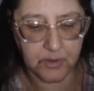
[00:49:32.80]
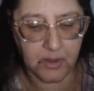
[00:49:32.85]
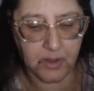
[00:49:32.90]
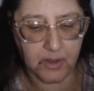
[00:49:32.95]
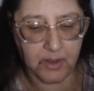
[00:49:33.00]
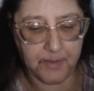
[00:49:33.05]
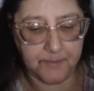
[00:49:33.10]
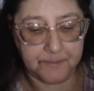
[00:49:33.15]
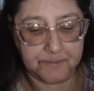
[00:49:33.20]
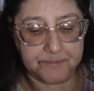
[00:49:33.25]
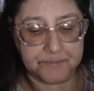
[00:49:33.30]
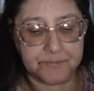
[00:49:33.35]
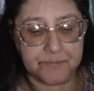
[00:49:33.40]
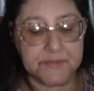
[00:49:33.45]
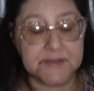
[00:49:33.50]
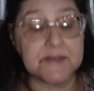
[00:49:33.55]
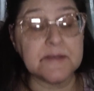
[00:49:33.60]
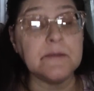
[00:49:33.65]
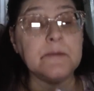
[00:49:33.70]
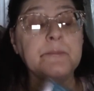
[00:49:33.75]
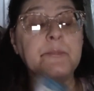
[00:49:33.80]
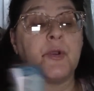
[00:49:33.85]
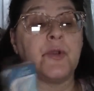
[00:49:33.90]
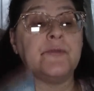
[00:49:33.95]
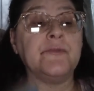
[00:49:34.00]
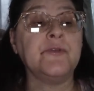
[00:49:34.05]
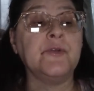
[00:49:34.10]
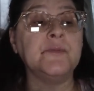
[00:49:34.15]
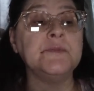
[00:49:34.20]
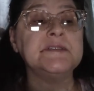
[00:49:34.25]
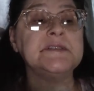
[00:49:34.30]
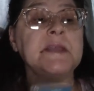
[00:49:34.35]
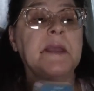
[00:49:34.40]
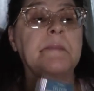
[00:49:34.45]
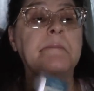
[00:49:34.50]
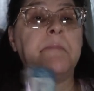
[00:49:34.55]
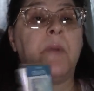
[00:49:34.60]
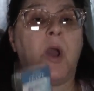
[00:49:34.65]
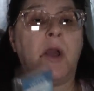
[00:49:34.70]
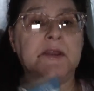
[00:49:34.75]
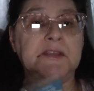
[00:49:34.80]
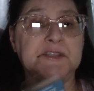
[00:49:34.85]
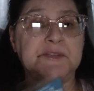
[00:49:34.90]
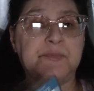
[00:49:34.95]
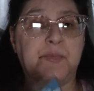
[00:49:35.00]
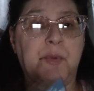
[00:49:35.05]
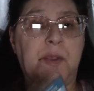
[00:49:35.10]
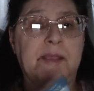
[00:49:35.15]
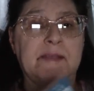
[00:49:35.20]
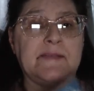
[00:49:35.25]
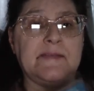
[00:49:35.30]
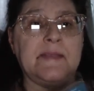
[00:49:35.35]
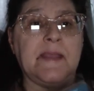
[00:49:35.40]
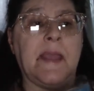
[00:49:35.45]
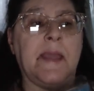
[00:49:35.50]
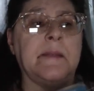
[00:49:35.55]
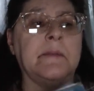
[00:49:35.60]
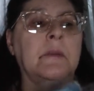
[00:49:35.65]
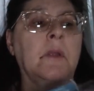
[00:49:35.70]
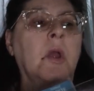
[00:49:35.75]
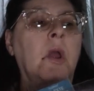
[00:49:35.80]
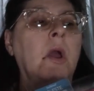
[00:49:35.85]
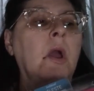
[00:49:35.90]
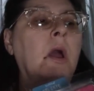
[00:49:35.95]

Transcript: Um, perfume scent, body spray scent.